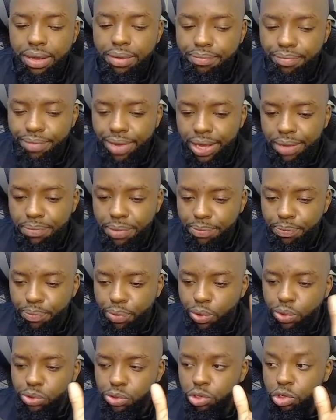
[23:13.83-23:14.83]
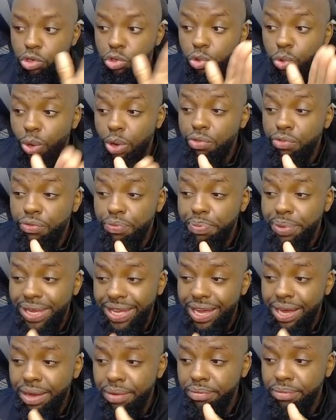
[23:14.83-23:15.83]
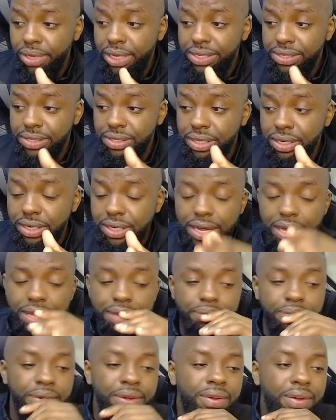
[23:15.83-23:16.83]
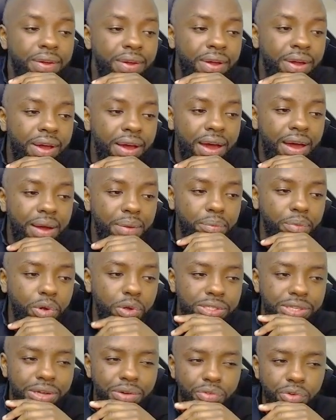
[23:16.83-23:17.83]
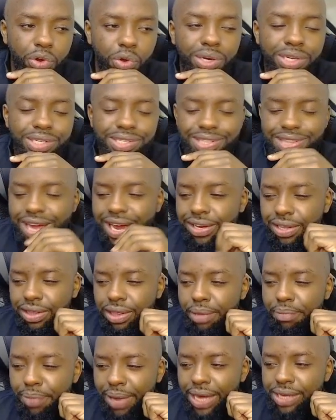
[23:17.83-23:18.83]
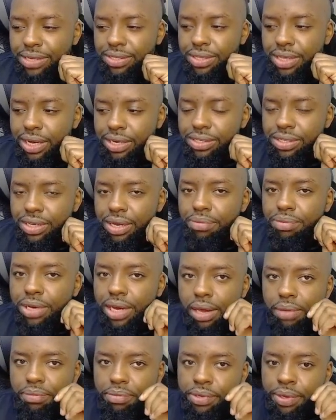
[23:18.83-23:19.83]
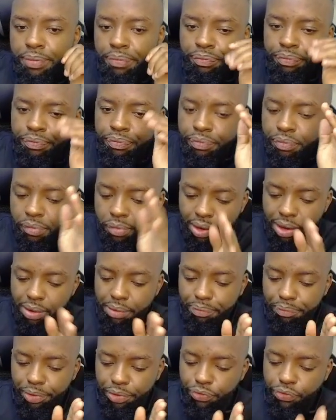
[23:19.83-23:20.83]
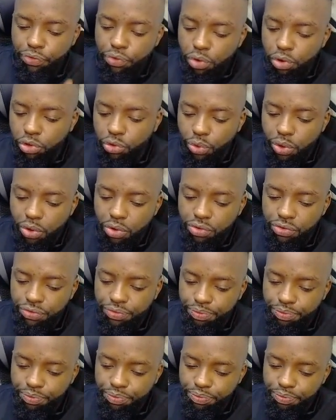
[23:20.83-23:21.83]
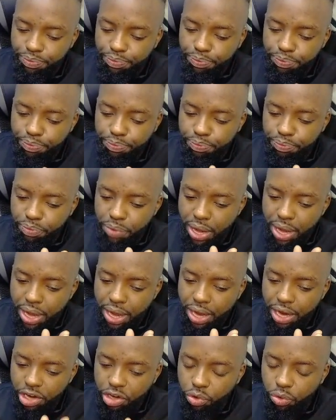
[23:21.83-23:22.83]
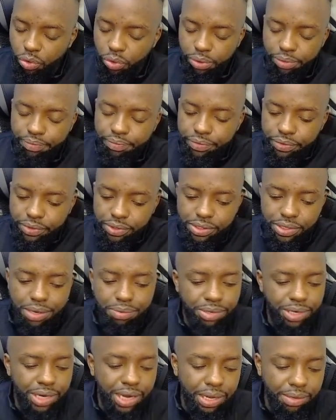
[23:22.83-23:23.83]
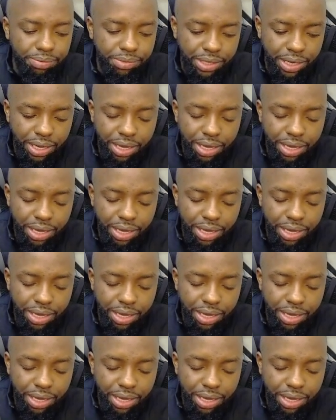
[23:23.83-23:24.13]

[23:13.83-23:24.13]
maybe post 12 p.m. Eastern time, because I've noticed that in the past that sometimes before 12 noon, sometimes